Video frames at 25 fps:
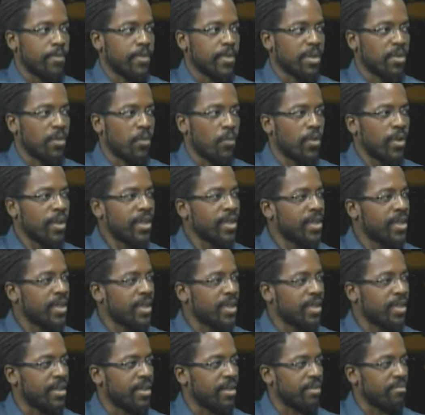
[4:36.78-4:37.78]
One of the
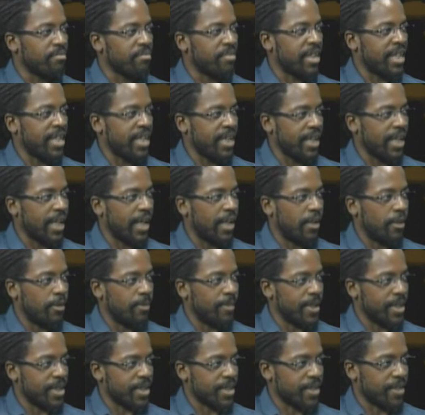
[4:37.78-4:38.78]
key
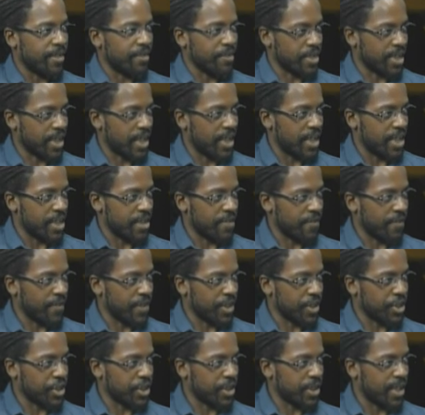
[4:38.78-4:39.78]
elements of science
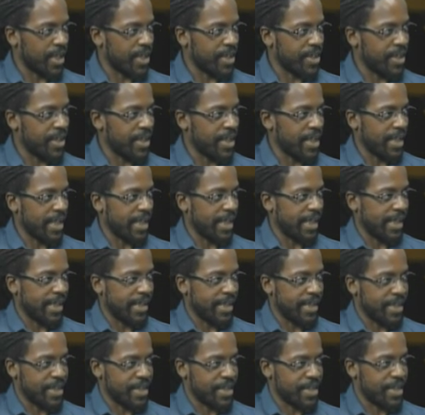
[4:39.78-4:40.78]
fiction, I think,
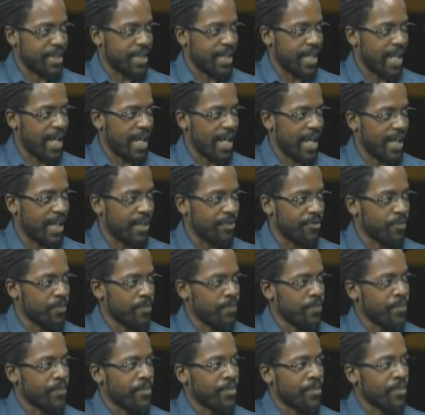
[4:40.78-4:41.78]
is that
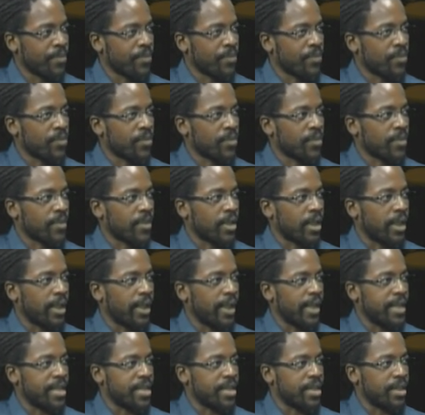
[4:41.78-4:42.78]

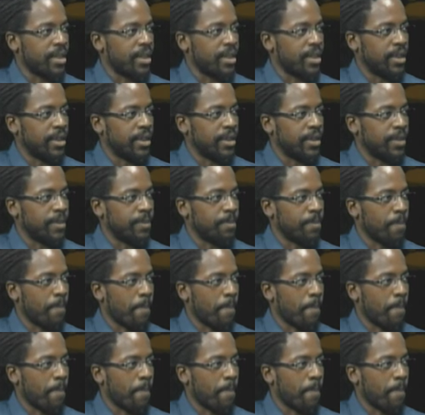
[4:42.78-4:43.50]
science